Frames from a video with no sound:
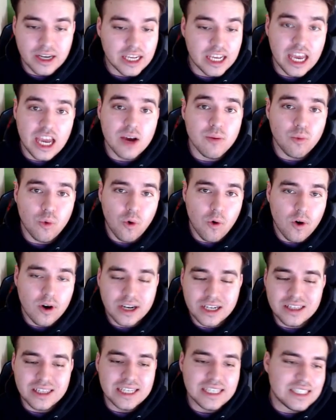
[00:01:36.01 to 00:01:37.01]
Cam Ward
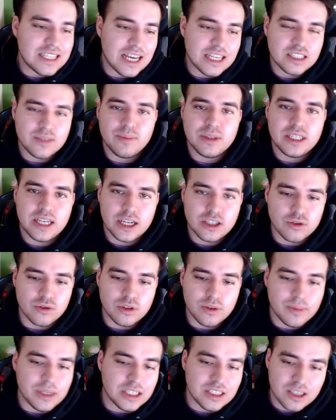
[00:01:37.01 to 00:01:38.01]
at least has the potential to
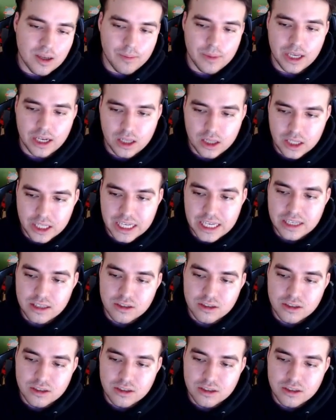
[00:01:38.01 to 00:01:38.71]
be something elite.